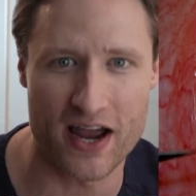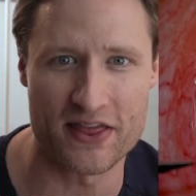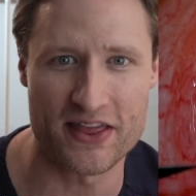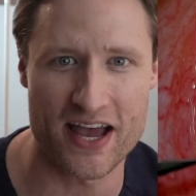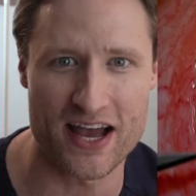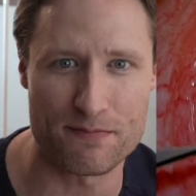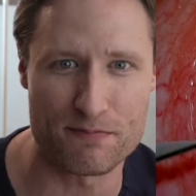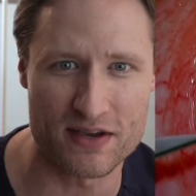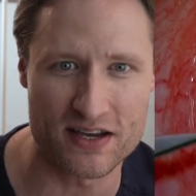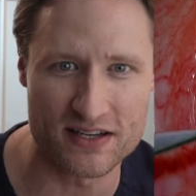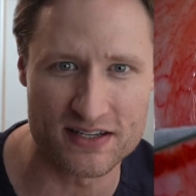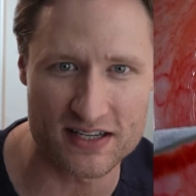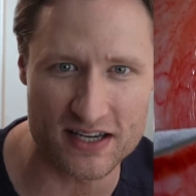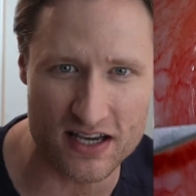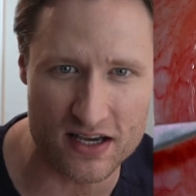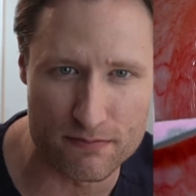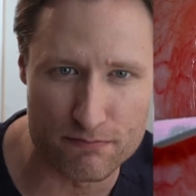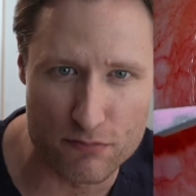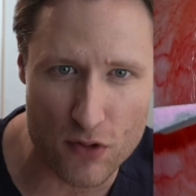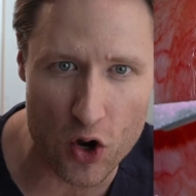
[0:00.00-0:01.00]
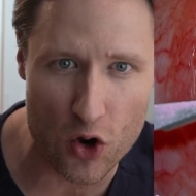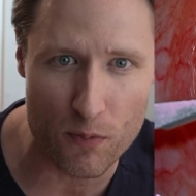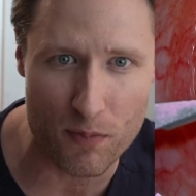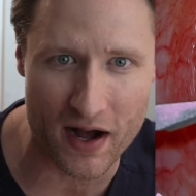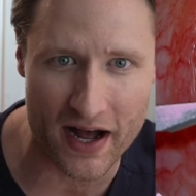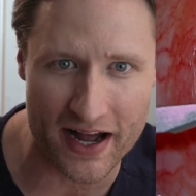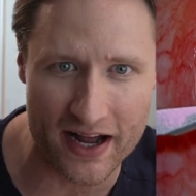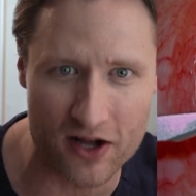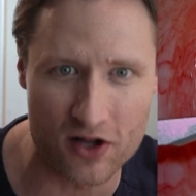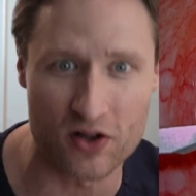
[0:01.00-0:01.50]
And that means
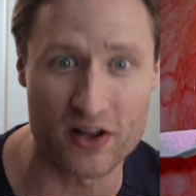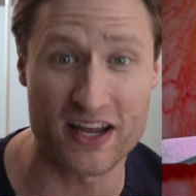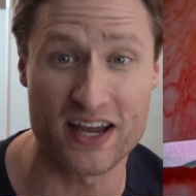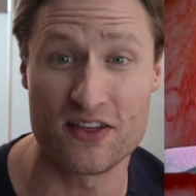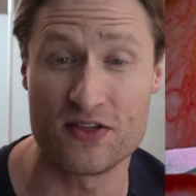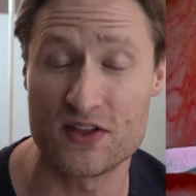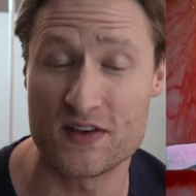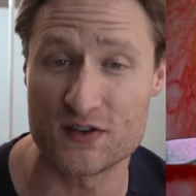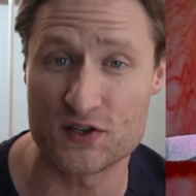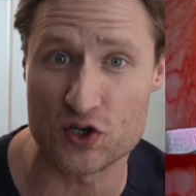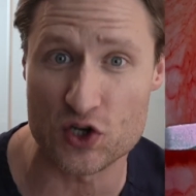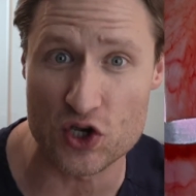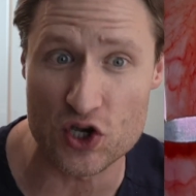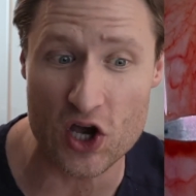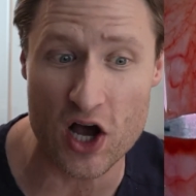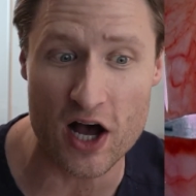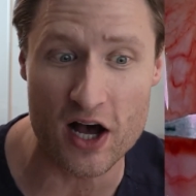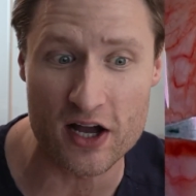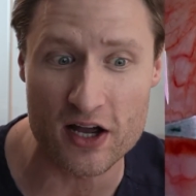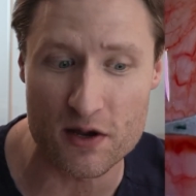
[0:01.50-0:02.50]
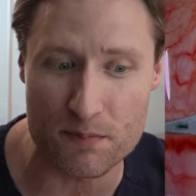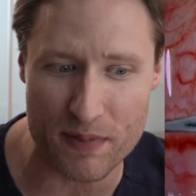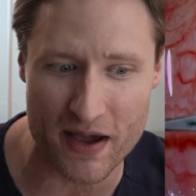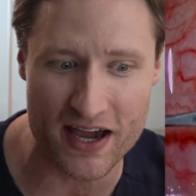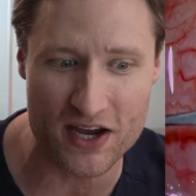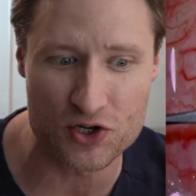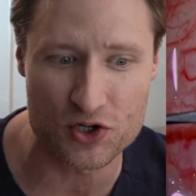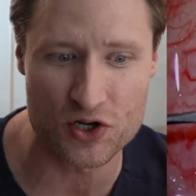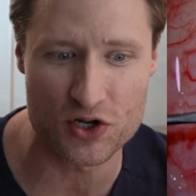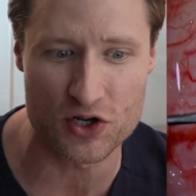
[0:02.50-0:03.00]
immobile and this young
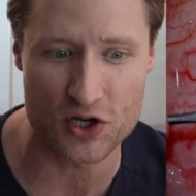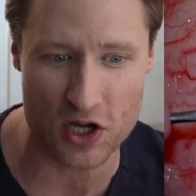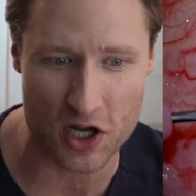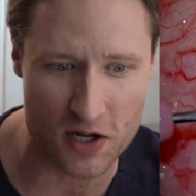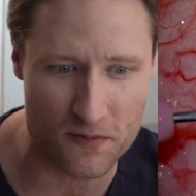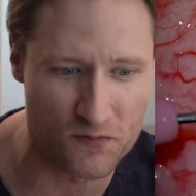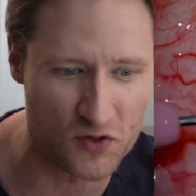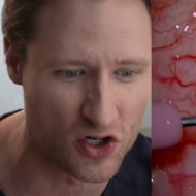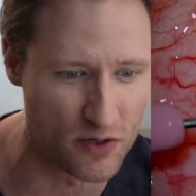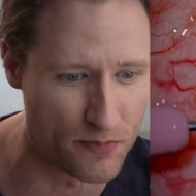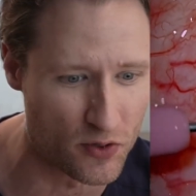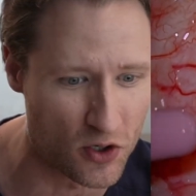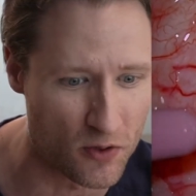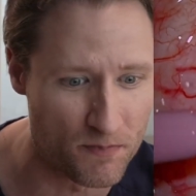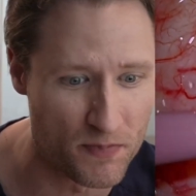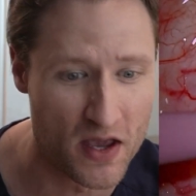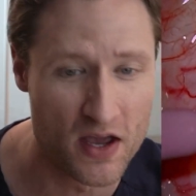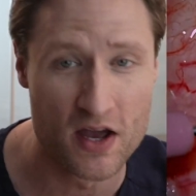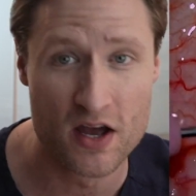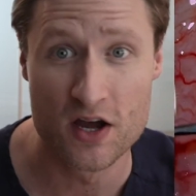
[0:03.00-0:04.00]
patient comfortable.